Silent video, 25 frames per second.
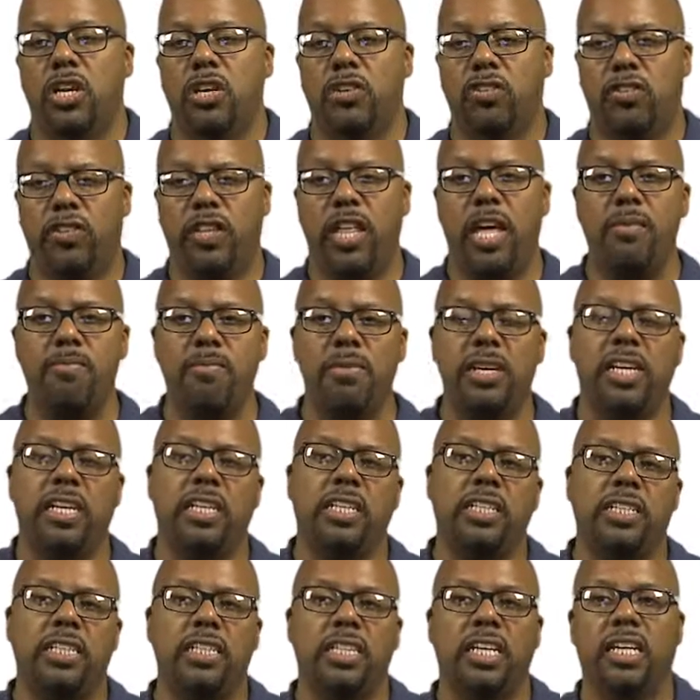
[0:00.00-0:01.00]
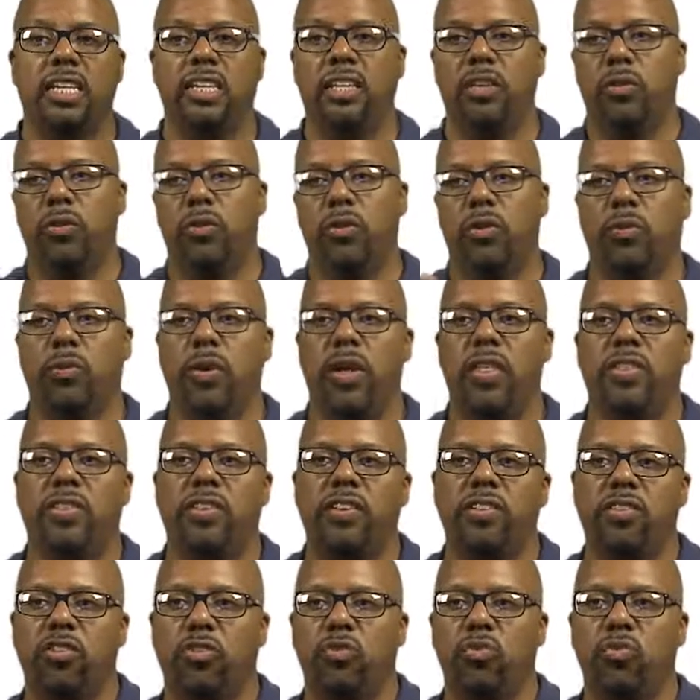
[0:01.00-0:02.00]
So that means, in the way that
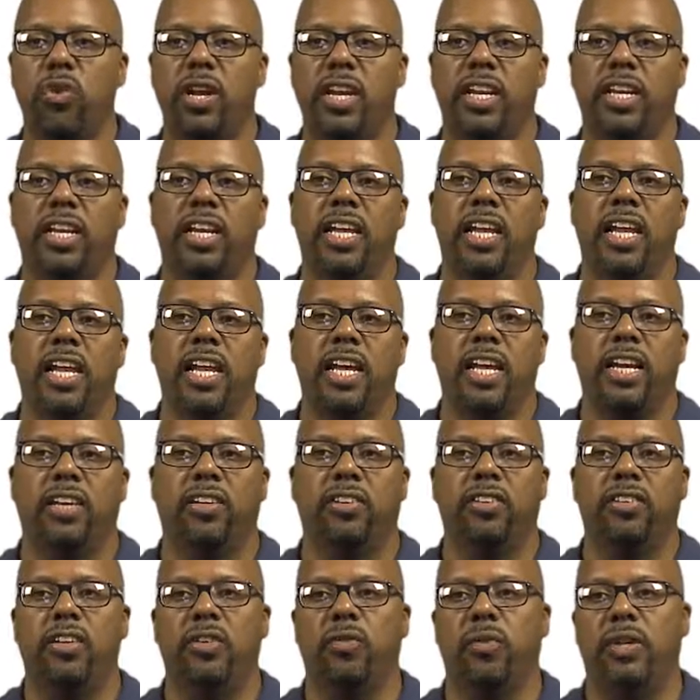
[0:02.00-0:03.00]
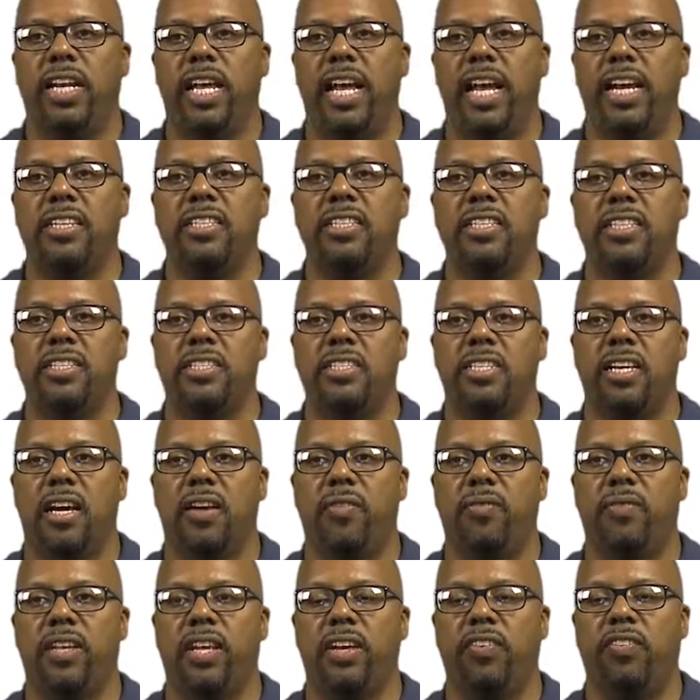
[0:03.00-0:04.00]
this is written, when x is
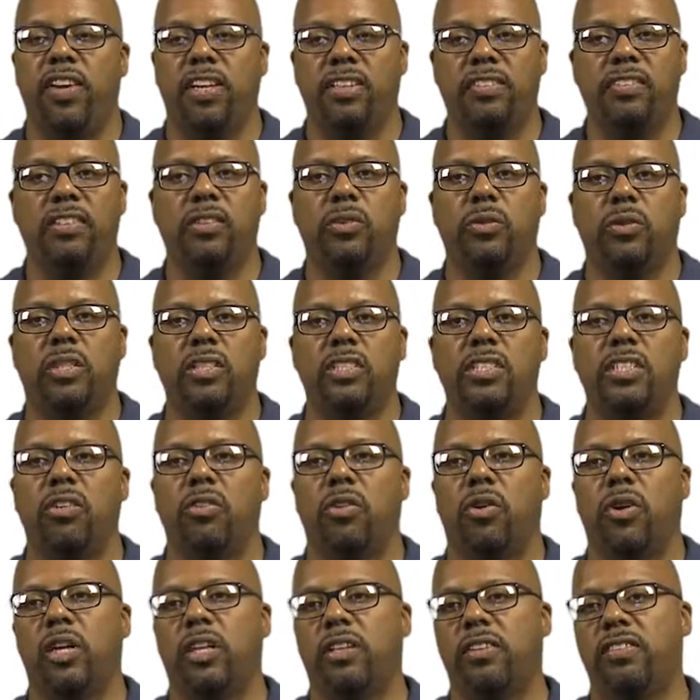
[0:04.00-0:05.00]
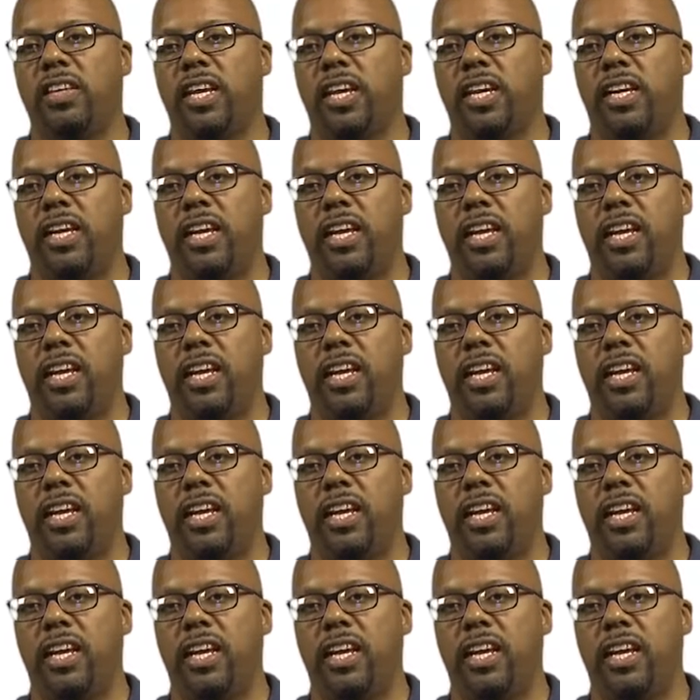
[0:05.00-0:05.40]
if x is equal to 0, it'll say